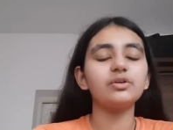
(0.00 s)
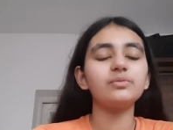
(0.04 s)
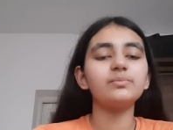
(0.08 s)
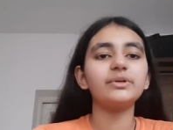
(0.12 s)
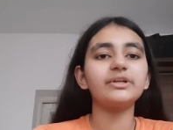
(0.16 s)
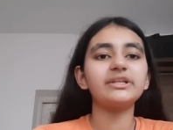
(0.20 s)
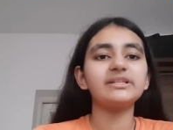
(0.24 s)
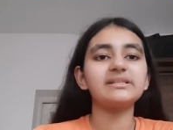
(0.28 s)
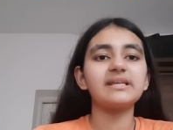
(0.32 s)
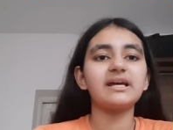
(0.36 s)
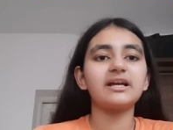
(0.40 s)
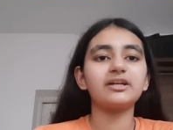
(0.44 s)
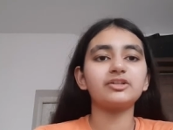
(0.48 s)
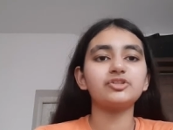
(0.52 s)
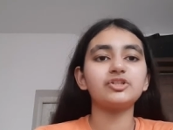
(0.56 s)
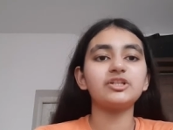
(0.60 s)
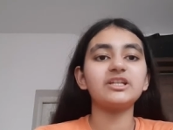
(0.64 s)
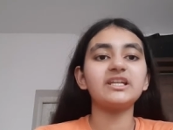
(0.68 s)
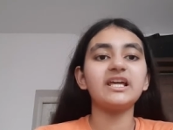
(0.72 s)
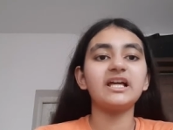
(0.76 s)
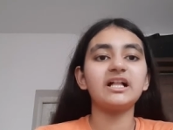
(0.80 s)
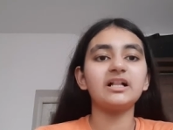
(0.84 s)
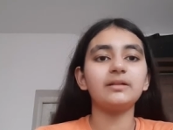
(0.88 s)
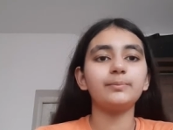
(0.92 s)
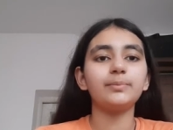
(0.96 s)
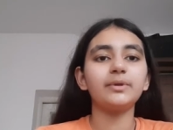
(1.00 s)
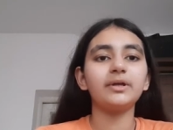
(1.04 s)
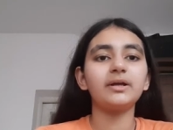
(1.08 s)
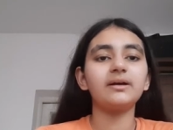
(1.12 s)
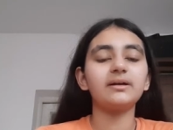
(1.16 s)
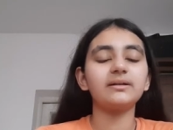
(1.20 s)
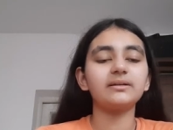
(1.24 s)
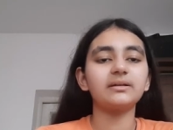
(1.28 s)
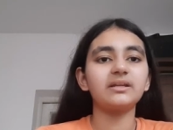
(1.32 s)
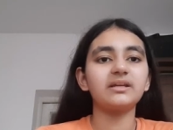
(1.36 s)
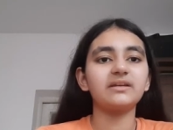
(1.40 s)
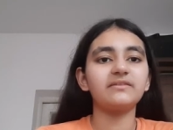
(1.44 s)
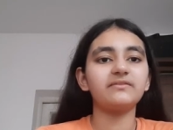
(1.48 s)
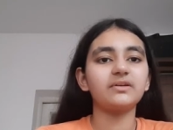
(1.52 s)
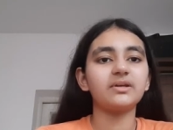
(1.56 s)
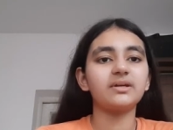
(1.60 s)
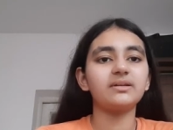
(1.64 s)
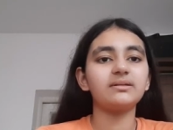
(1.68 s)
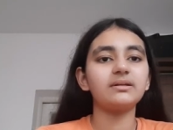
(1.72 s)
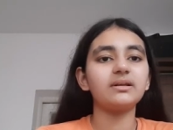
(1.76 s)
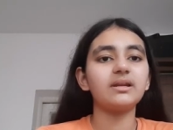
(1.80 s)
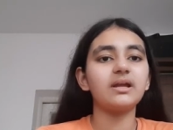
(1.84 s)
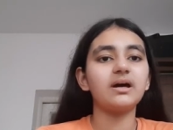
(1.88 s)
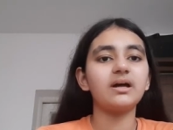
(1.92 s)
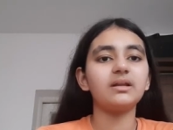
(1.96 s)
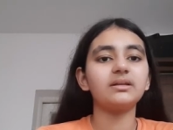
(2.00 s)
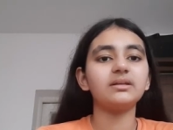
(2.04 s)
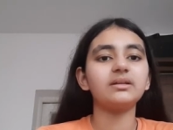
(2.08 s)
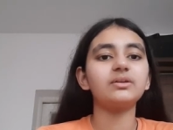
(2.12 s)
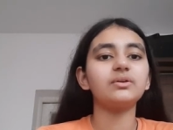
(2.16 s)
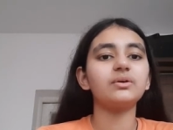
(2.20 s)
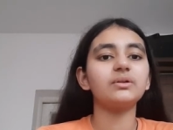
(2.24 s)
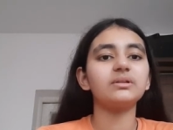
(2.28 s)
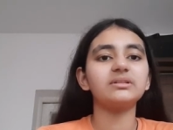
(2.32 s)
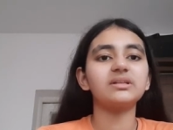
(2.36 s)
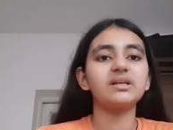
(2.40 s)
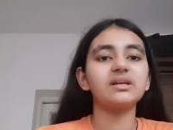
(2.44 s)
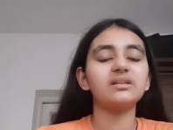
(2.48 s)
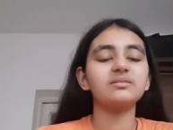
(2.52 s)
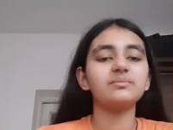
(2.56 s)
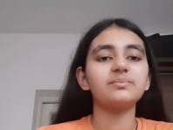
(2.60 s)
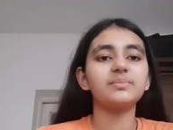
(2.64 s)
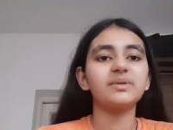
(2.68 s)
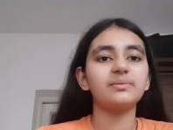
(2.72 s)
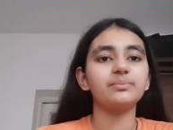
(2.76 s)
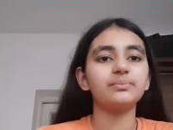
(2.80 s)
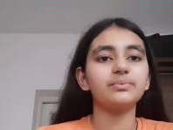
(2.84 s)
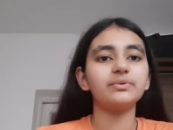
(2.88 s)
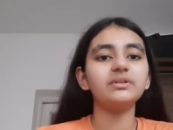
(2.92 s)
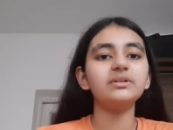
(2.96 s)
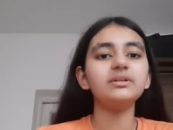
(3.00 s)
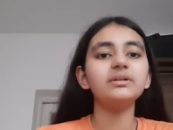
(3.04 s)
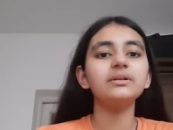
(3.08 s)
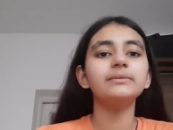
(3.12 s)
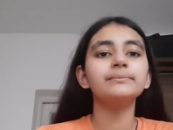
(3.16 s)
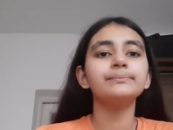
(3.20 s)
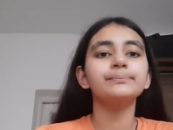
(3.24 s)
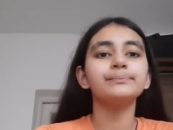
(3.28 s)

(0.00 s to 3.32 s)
but is actually helping Octavia and Clarke and all the other people.